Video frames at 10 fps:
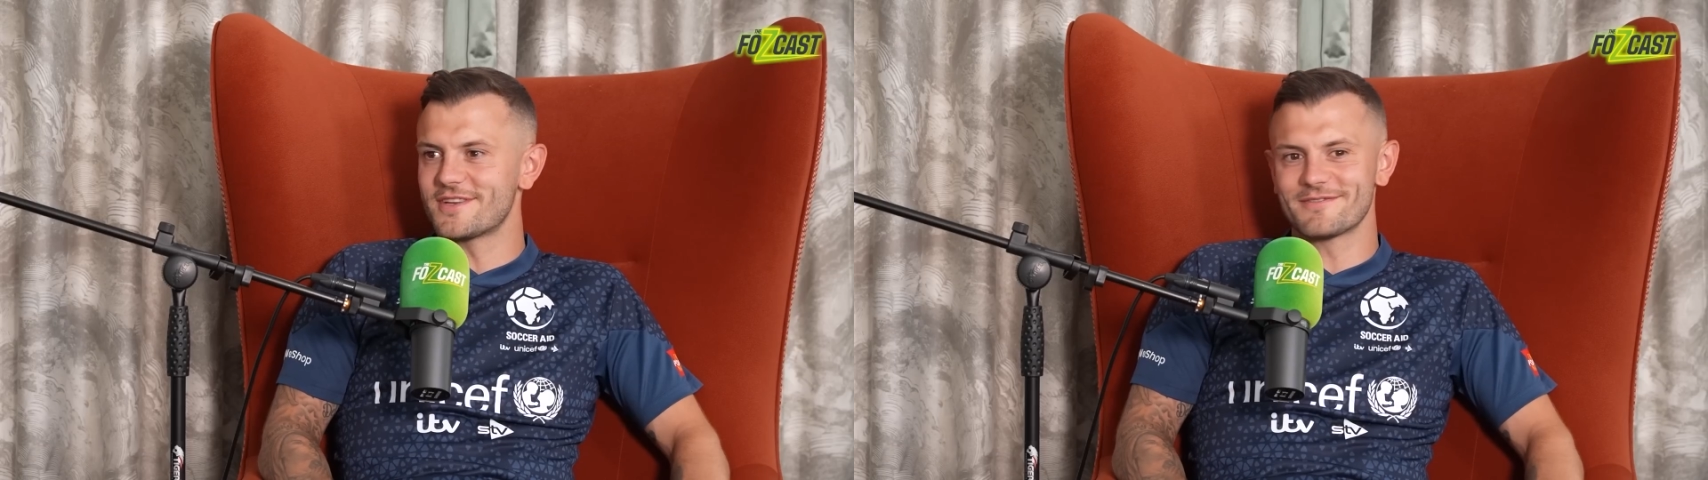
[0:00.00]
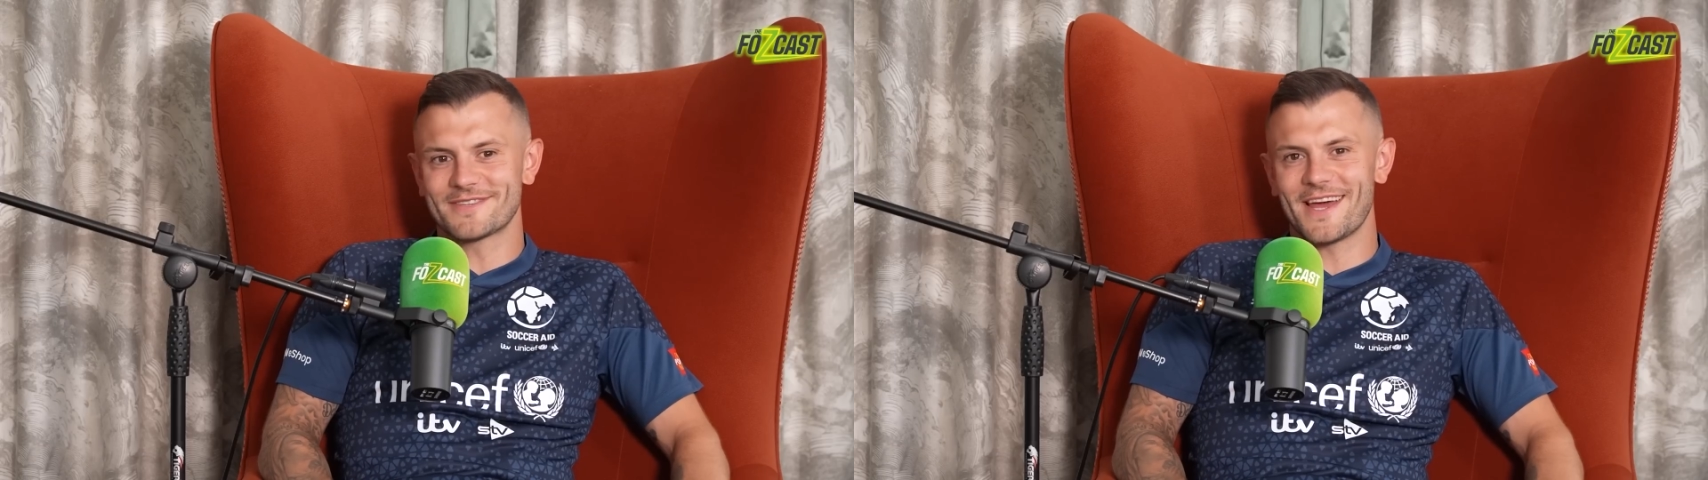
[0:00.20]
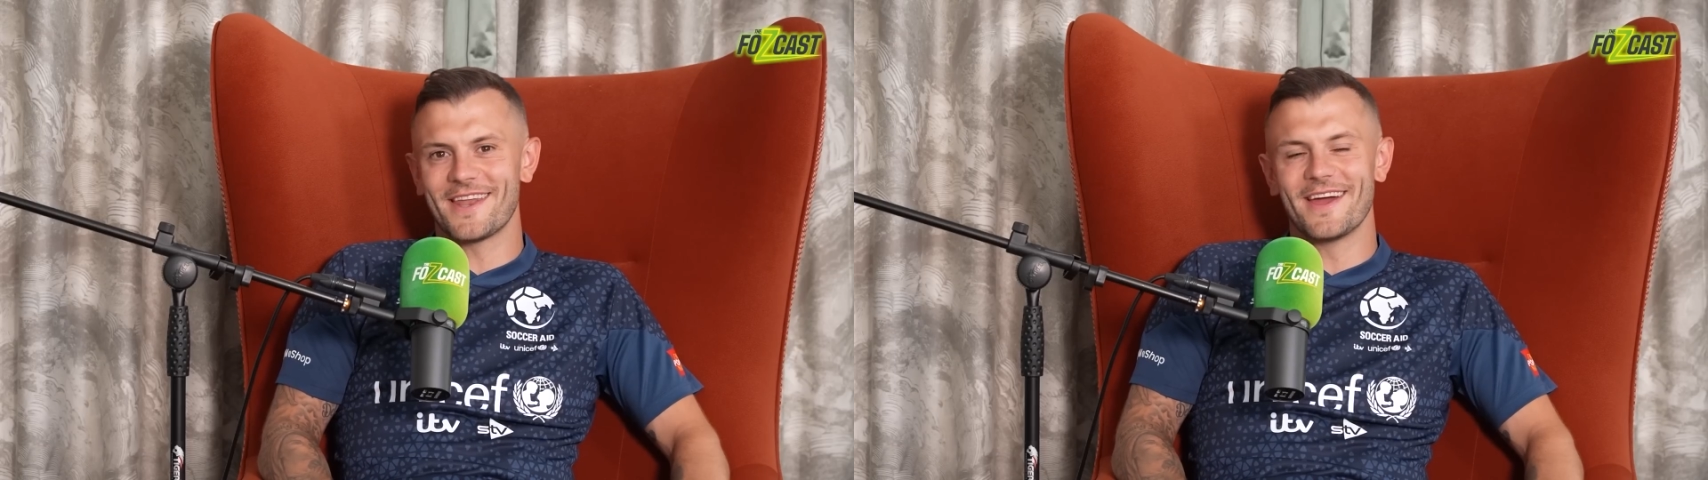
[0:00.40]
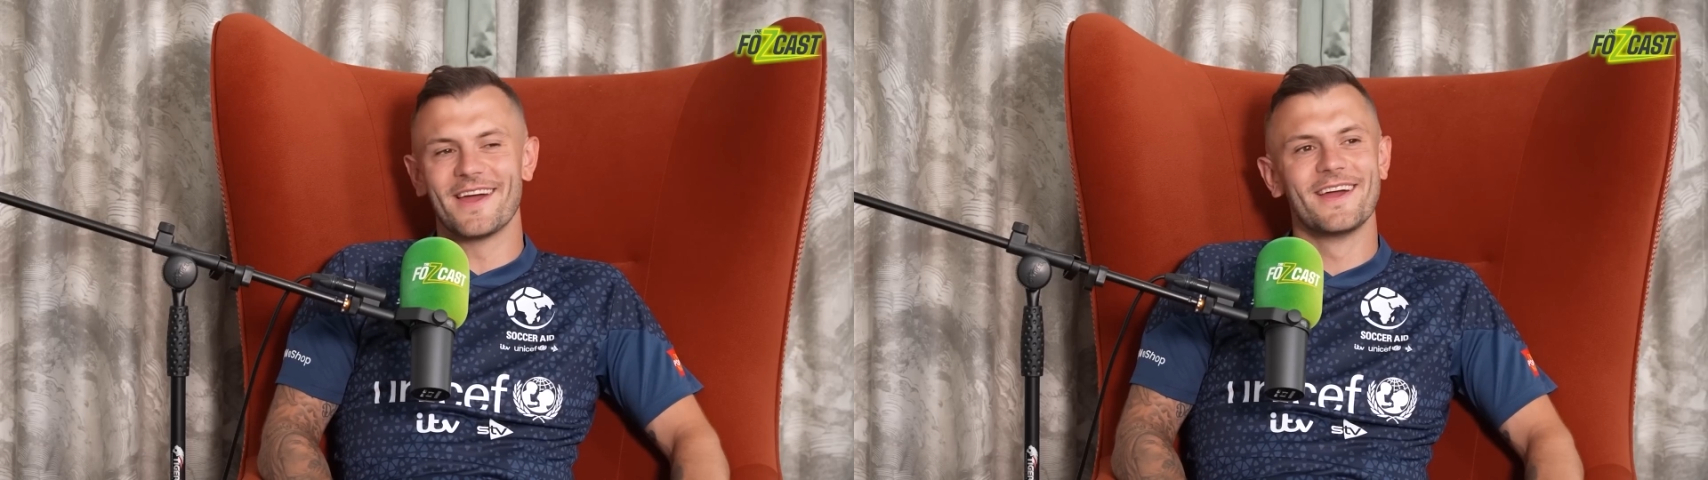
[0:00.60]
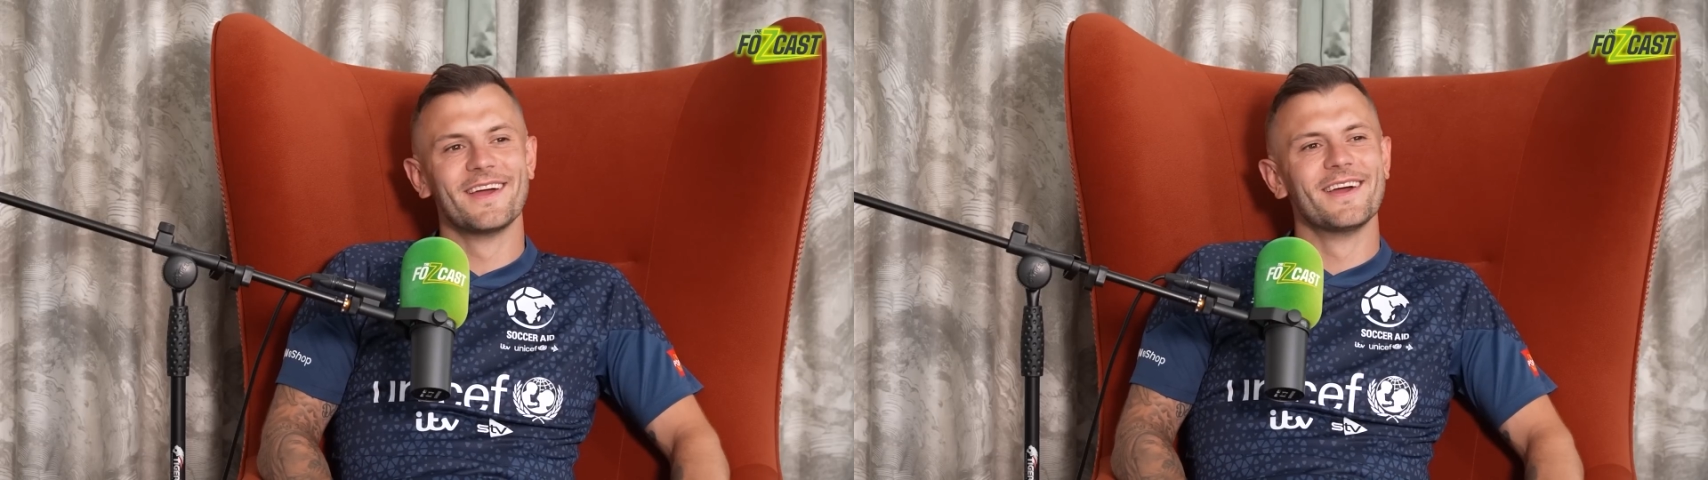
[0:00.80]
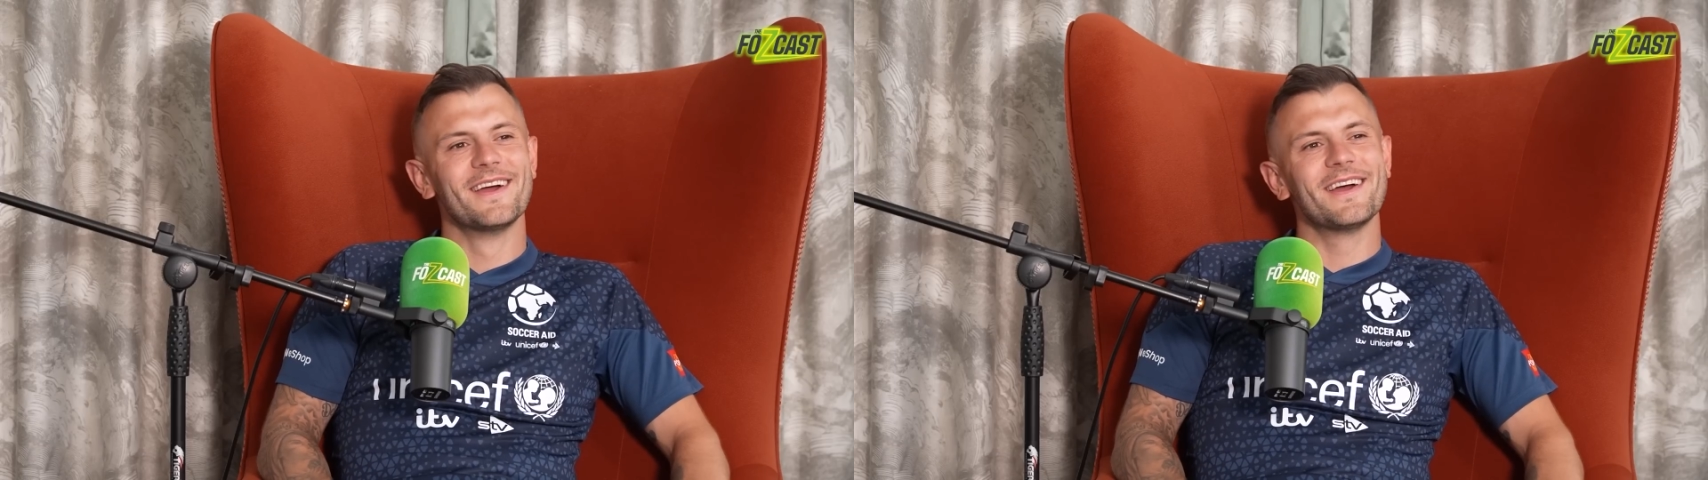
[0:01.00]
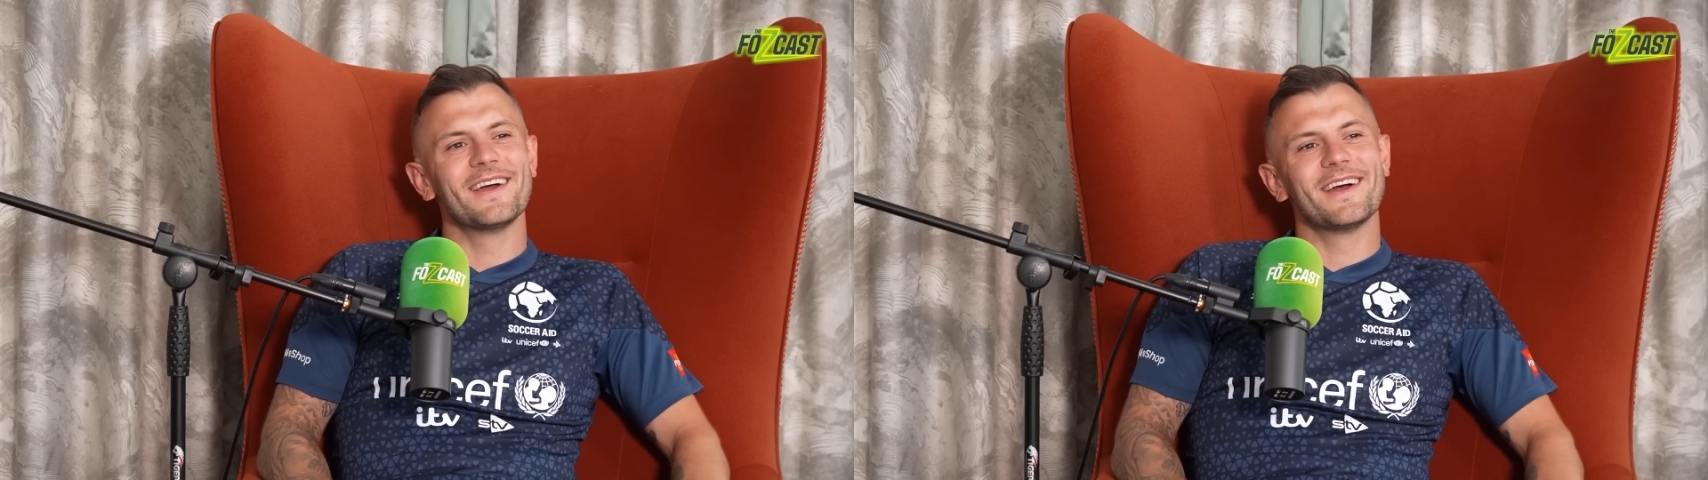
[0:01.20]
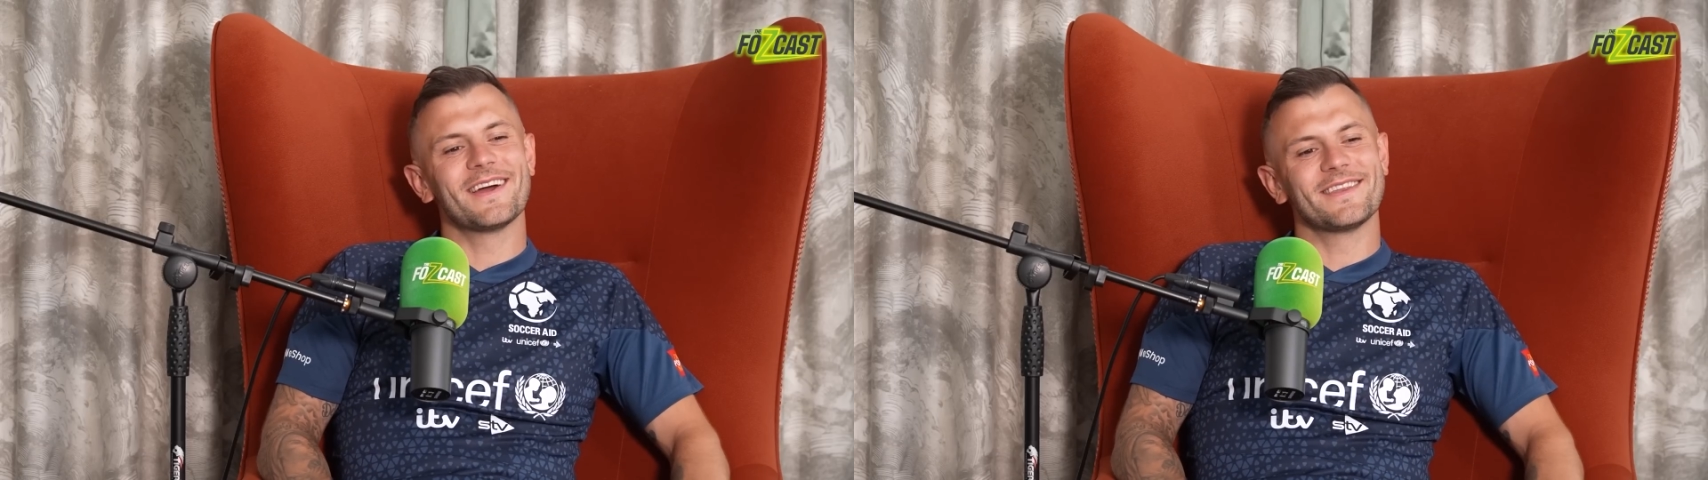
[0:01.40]
I'm sat there,
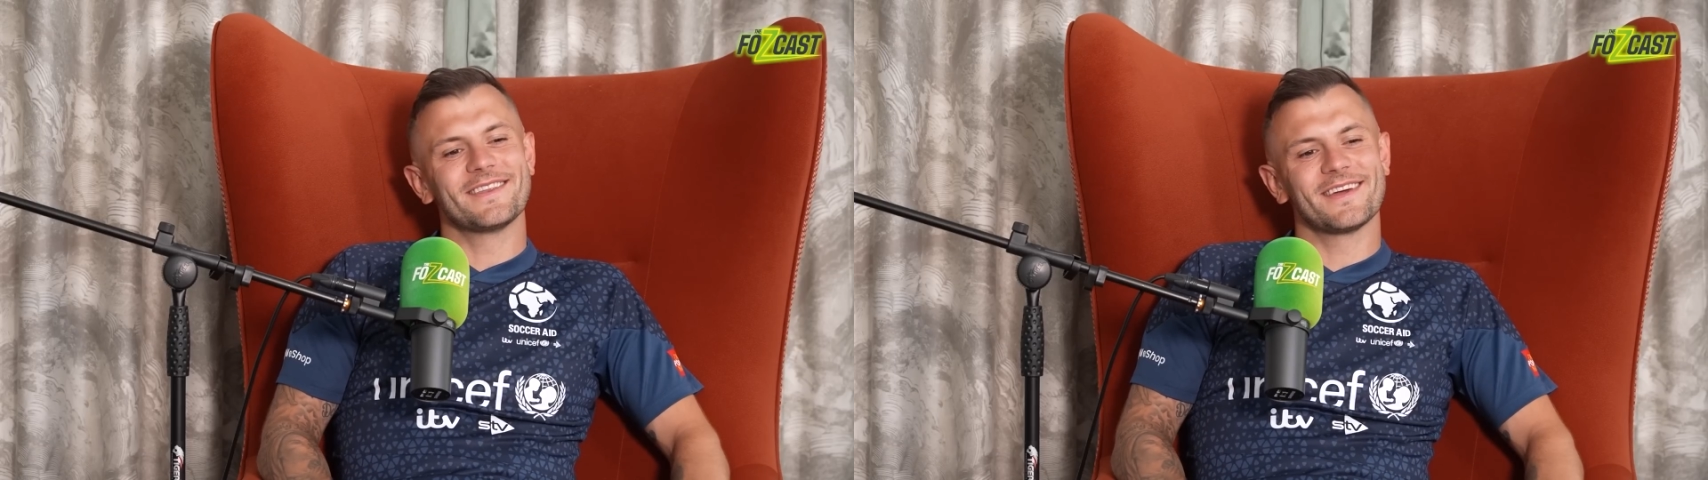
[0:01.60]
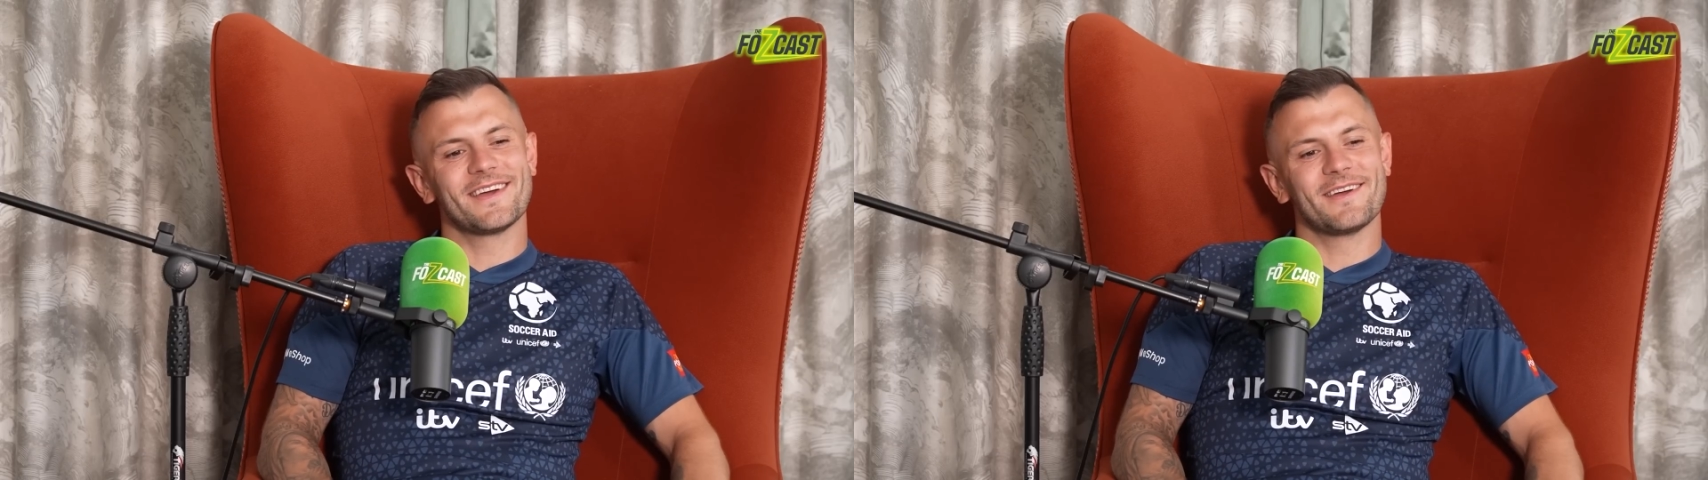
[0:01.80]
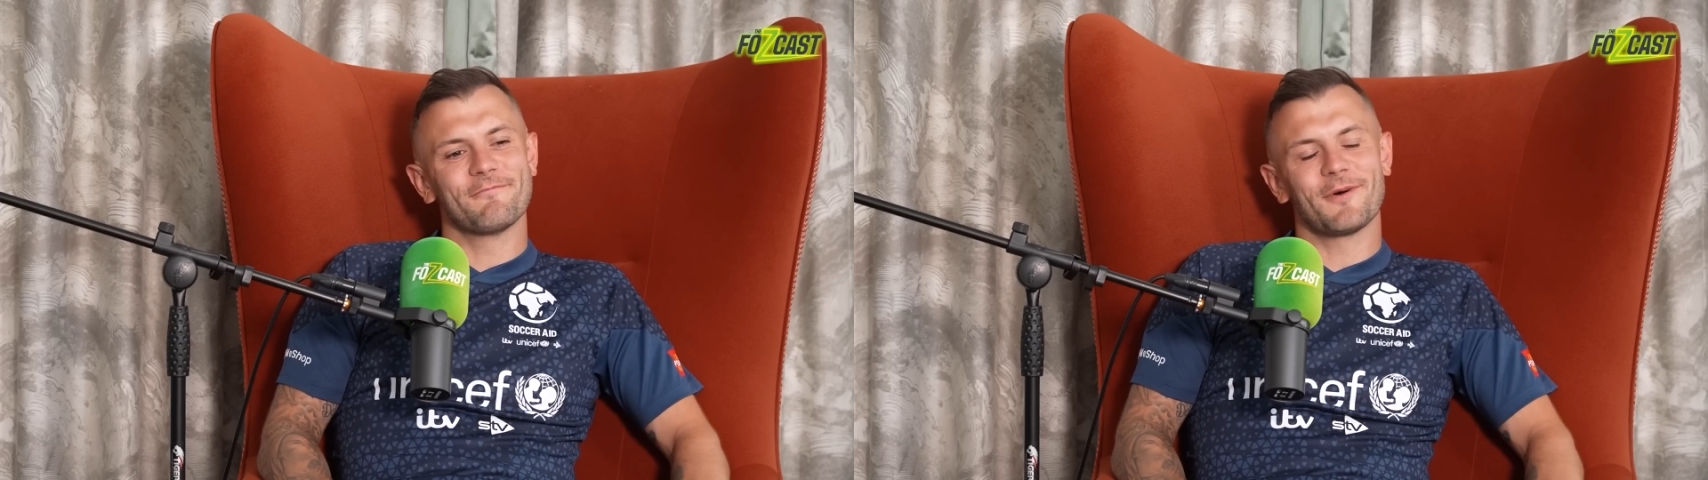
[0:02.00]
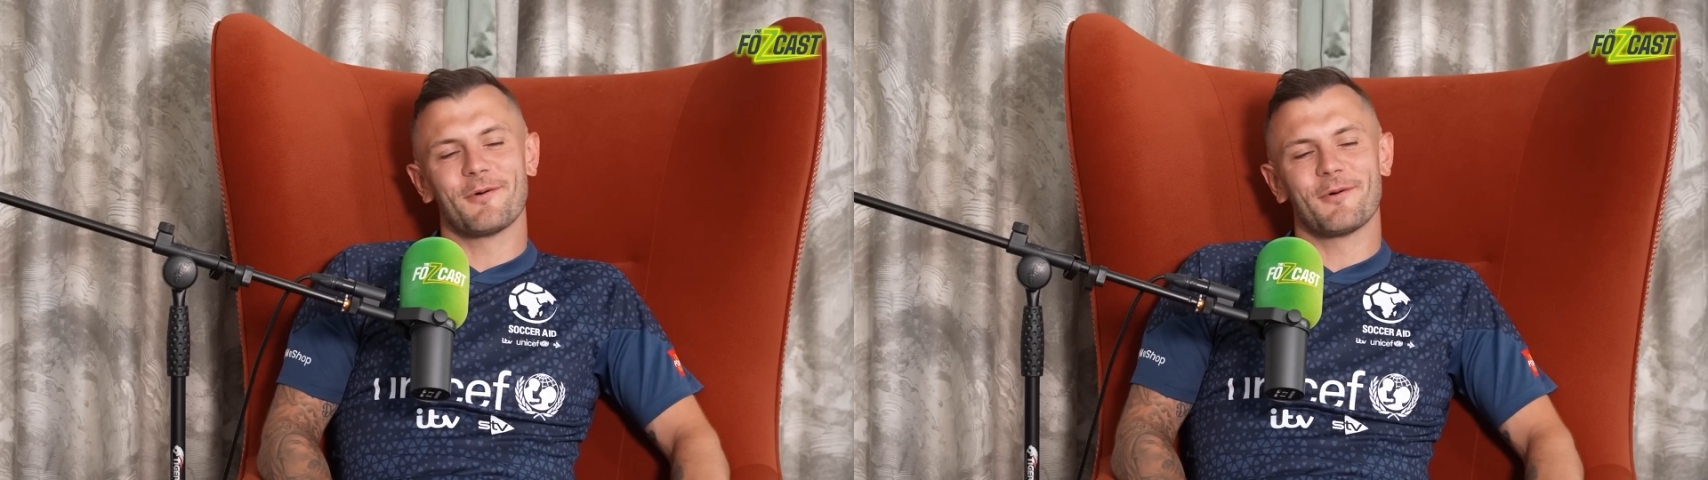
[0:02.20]
and I